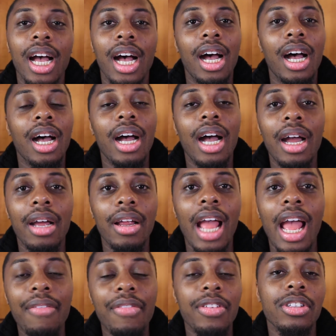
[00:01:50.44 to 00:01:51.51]
I
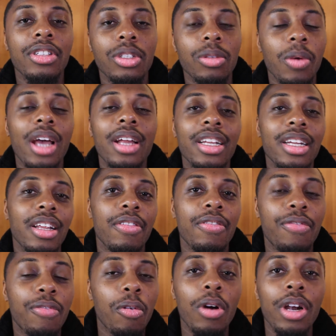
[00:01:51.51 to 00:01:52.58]
have it surrounded in
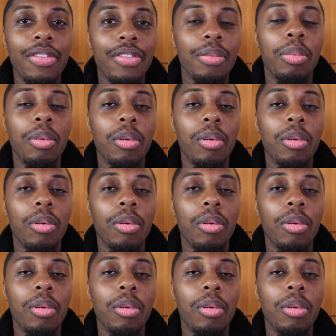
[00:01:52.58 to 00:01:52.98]
4 different